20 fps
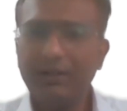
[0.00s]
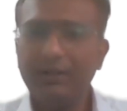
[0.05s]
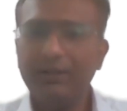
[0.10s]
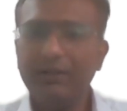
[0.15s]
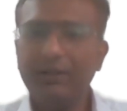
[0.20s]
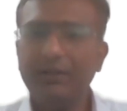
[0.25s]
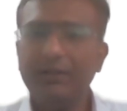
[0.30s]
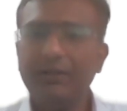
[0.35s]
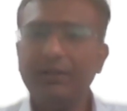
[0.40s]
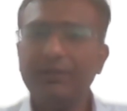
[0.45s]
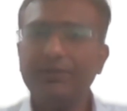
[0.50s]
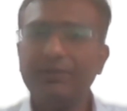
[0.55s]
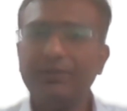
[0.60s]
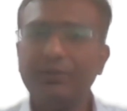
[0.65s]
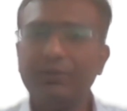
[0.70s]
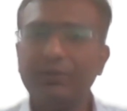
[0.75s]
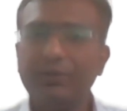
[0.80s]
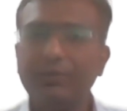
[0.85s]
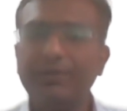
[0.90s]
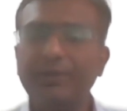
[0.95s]
In this
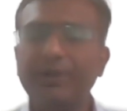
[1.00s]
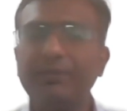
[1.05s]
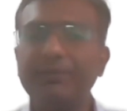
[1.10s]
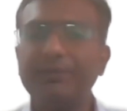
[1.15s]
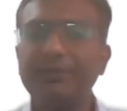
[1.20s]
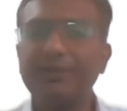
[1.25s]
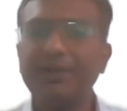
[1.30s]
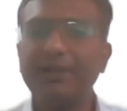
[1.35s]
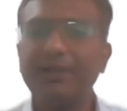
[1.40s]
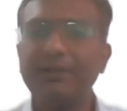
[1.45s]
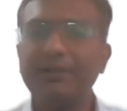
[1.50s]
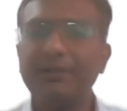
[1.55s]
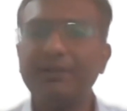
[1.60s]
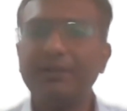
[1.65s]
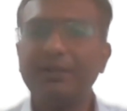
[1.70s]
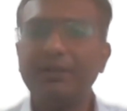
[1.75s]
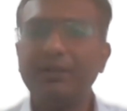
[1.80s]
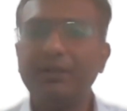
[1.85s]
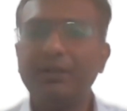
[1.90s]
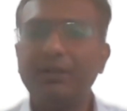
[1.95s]
equilibrium state,
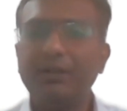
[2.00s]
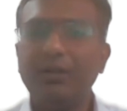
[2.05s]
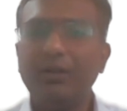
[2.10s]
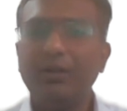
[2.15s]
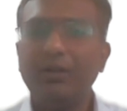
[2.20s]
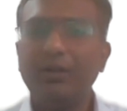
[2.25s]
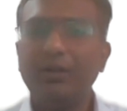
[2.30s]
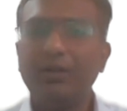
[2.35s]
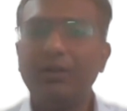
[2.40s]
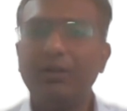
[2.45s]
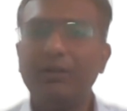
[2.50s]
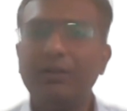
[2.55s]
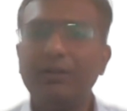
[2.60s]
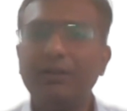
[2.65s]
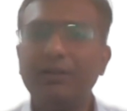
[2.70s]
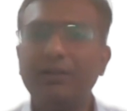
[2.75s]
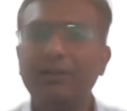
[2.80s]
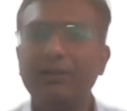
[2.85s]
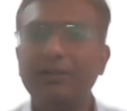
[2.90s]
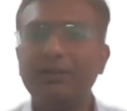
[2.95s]
all
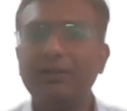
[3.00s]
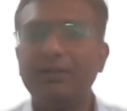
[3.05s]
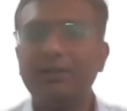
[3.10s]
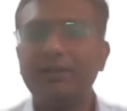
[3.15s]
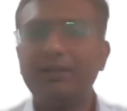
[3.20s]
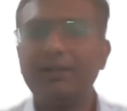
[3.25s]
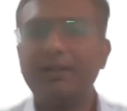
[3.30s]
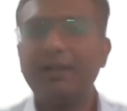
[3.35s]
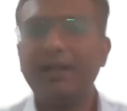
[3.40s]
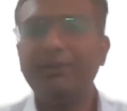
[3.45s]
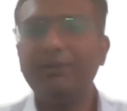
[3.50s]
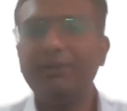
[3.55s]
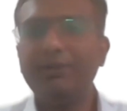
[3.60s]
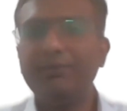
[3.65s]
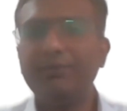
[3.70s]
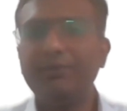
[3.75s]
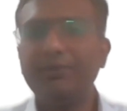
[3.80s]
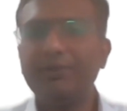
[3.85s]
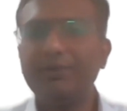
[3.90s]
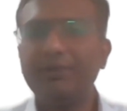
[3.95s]
the
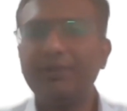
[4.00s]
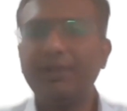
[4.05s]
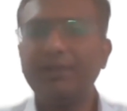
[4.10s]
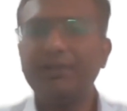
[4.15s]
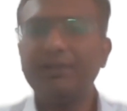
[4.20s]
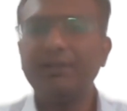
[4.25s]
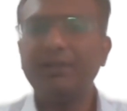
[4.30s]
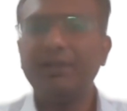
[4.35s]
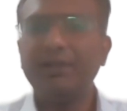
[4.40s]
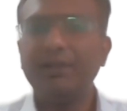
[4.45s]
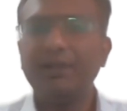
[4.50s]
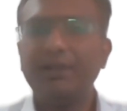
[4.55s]
driving forces